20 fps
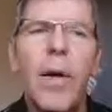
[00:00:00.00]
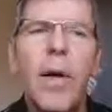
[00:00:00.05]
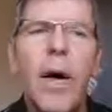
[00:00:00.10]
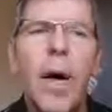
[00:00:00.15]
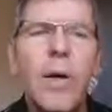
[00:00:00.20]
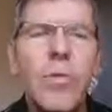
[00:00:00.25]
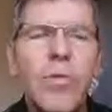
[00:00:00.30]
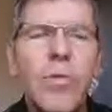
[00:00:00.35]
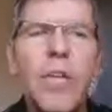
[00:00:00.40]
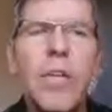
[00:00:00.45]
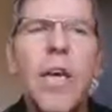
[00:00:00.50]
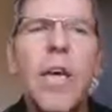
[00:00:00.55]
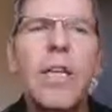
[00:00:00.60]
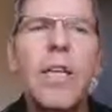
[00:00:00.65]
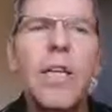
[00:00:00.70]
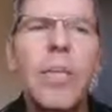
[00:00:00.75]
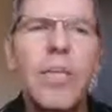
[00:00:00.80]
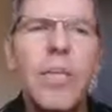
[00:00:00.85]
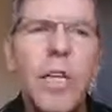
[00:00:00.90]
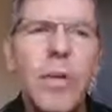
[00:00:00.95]
how to
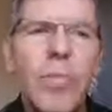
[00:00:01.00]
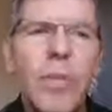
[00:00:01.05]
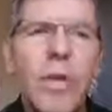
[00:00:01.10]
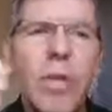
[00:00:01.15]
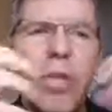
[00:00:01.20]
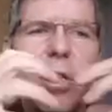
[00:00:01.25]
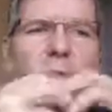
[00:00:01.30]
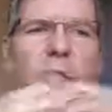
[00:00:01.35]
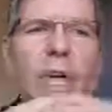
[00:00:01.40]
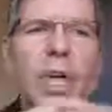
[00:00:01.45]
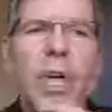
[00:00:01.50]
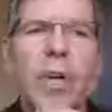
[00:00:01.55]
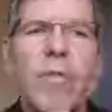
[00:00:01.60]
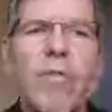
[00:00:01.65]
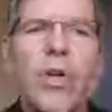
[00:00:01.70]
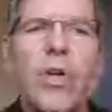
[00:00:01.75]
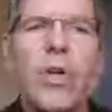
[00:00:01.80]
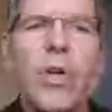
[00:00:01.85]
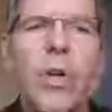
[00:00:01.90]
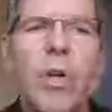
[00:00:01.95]
gain a deeper understanding
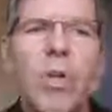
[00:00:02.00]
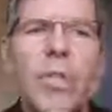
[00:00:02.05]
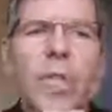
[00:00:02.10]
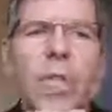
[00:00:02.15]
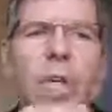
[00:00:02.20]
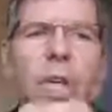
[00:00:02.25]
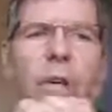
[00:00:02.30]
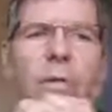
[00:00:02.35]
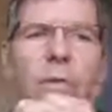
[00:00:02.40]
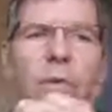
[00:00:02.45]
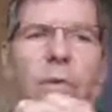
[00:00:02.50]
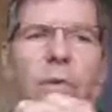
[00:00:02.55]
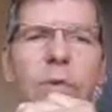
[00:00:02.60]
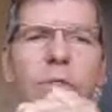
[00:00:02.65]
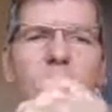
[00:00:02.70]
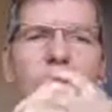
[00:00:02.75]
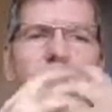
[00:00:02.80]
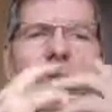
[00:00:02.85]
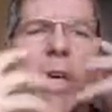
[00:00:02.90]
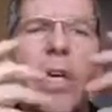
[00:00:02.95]
of the knowledge and
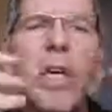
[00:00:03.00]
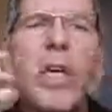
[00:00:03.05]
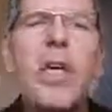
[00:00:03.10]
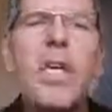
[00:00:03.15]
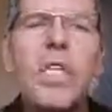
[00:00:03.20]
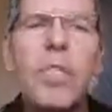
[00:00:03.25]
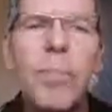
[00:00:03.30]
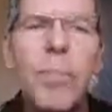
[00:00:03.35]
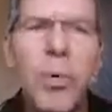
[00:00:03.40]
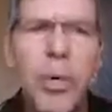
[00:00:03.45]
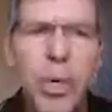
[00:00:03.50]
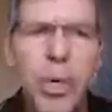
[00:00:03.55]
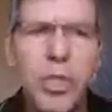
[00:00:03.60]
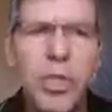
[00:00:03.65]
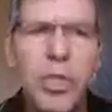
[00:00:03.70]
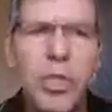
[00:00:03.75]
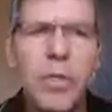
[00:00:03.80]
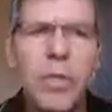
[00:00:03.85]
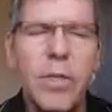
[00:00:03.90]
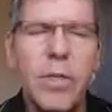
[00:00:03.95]
influence of each
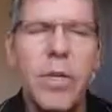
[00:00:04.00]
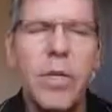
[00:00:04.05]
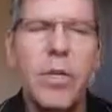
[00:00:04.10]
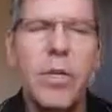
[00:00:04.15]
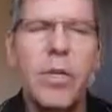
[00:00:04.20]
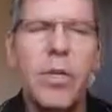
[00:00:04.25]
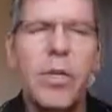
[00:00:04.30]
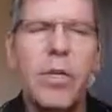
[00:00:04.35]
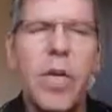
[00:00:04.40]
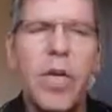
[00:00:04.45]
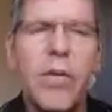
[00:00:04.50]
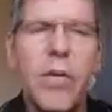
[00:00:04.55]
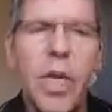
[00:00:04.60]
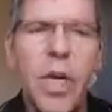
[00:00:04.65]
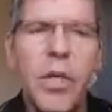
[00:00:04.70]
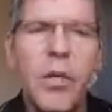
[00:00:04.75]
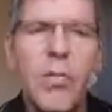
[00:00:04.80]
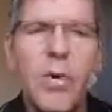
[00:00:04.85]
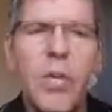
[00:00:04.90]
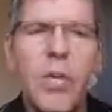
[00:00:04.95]
person you
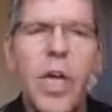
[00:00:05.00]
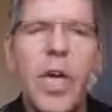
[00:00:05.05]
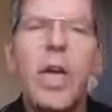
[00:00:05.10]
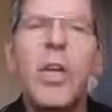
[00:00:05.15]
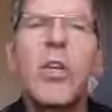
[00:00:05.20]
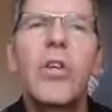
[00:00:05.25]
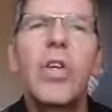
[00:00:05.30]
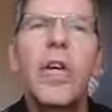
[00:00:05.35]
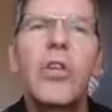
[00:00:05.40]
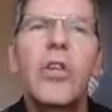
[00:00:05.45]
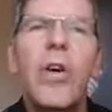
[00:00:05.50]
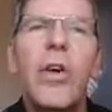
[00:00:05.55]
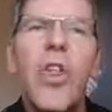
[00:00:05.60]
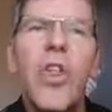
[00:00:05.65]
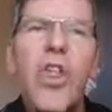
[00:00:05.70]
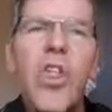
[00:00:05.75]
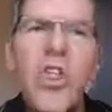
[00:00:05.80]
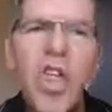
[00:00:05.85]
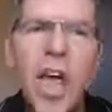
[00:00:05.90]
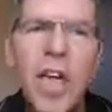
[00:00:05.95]
interact with and create
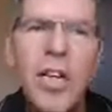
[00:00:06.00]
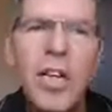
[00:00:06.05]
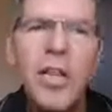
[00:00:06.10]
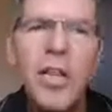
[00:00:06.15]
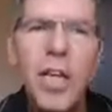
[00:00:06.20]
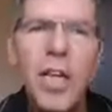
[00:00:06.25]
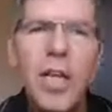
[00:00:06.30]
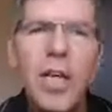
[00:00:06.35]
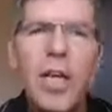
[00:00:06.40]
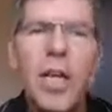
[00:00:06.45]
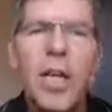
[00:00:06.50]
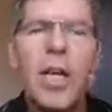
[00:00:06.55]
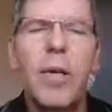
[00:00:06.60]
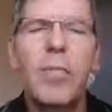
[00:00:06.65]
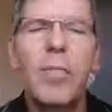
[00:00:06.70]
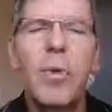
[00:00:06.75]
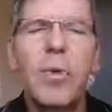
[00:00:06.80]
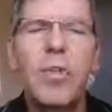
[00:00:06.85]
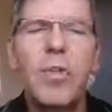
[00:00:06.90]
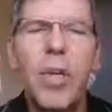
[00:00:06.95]
authentic
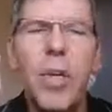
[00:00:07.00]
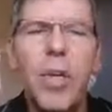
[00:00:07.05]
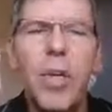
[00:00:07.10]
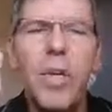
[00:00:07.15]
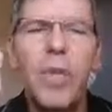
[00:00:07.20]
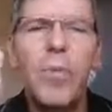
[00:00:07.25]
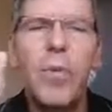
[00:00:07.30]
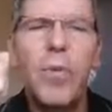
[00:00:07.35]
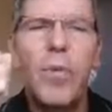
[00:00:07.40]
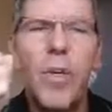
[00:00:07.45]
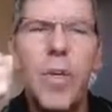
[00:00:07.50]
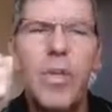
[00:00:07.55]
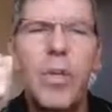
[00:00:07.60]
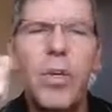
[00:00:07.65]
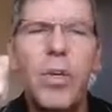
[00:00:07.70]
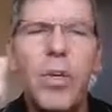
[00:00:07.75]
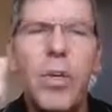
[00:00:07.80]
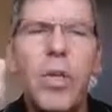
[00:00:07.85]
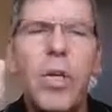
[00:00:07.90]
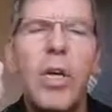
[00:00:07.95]
and productive
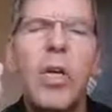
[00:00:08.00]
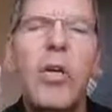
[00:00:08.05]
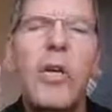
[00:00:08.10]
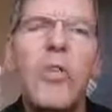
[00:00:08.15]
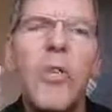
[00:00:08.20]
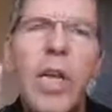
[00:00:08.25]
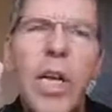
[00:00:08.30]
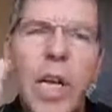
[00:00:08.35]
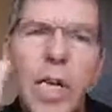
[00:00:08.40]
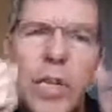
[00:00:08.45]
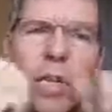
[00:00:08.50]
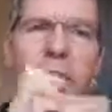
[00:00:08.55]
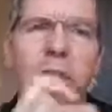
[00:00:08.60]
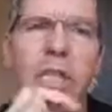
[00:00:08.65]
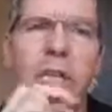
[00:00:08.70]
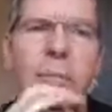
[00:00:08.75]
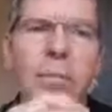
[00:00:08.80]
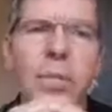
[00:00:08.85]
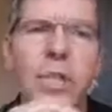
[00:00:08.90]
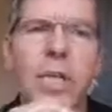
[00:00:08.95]
professional
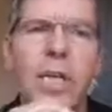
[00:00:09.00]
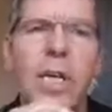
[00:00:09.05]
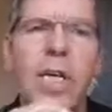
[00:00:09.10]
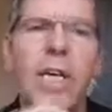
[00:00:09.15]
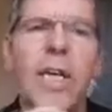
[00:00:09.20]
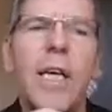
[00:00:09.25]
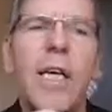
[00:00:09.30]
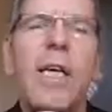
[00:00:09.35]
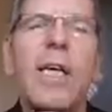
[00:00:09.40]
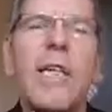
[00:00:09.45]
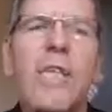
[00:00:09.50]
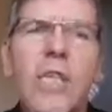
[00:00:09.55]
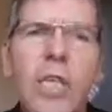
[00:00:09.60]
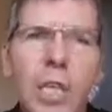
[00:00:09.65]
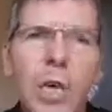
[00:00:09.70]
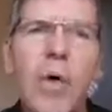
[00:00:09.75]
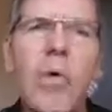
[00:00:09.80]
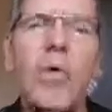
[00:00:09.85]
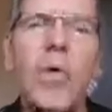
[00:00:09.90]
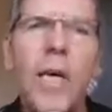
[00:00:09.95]
relationships is
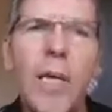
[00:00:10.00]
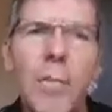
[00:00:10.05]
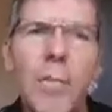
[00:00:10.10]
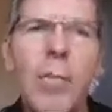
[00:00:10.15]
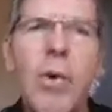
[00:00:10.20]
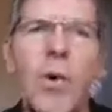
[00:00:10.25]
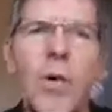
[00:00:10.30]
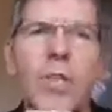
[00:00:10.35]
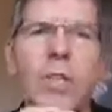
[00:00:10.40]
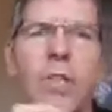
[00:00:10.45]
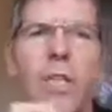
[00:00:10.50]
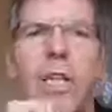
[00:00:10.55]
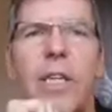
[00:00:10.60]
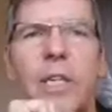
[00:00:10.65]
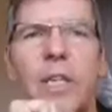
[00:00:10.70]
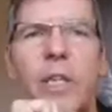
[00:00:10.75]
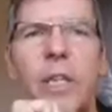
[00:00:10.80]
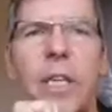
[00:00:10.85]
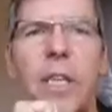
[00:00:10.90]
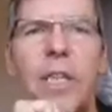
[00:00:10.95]
so important
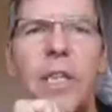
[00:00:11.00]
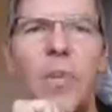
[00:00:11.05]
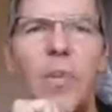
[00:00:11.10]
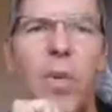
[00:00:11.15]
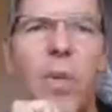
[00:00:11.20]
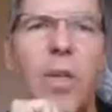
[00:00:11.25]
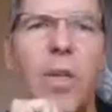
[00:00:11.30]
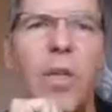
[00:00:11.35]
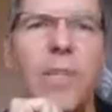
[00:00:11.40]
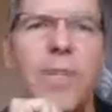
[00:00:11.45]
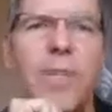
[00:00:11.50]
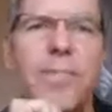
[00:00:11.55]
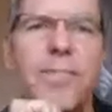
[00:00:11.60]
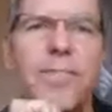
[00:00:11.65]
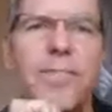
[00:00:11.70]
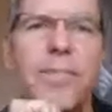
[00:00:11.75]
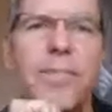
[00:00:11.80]
in today's world.